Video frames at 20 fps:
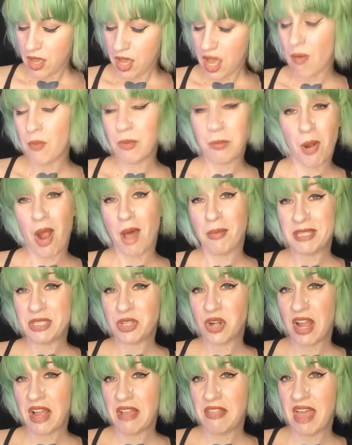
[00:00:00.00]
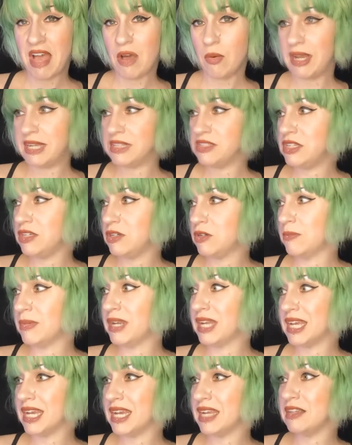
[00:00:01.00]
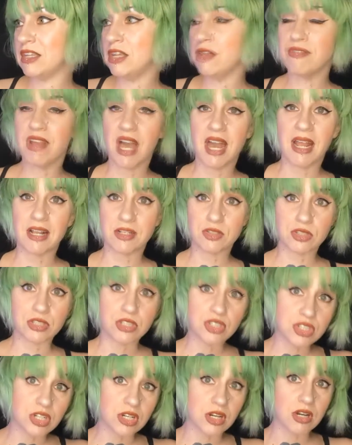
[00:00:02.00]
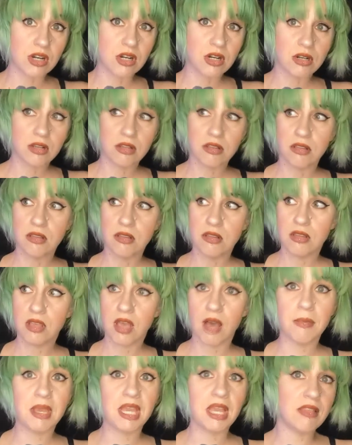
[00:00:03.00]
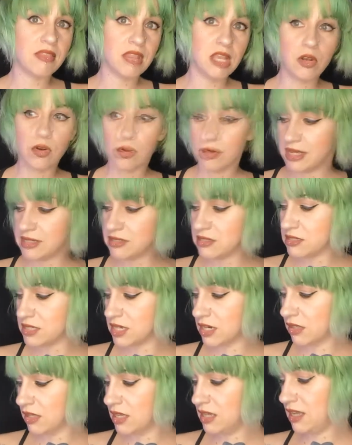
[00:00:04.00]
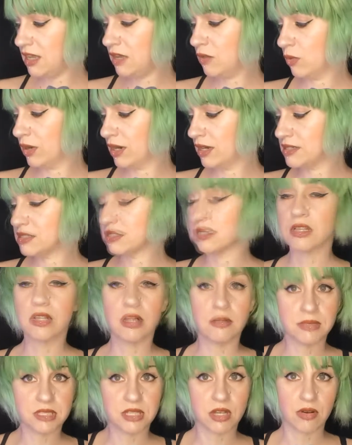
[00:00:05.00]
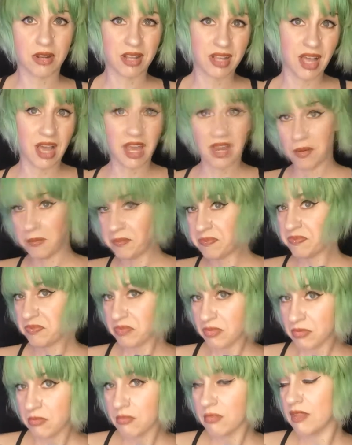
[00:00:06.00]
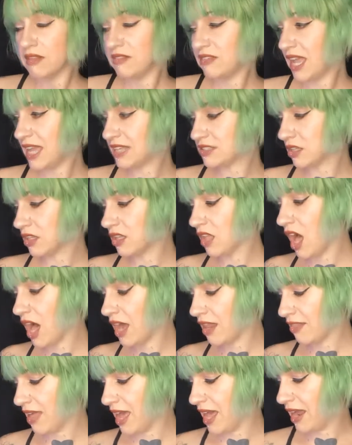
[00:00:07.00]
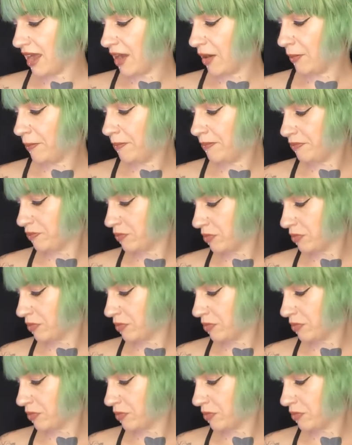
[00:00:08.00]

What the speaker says: I would probably try it that way too, but again, you've got extra sugar coming in that you don't necessarily need, whereas the club soda kind of takes a lot of that out.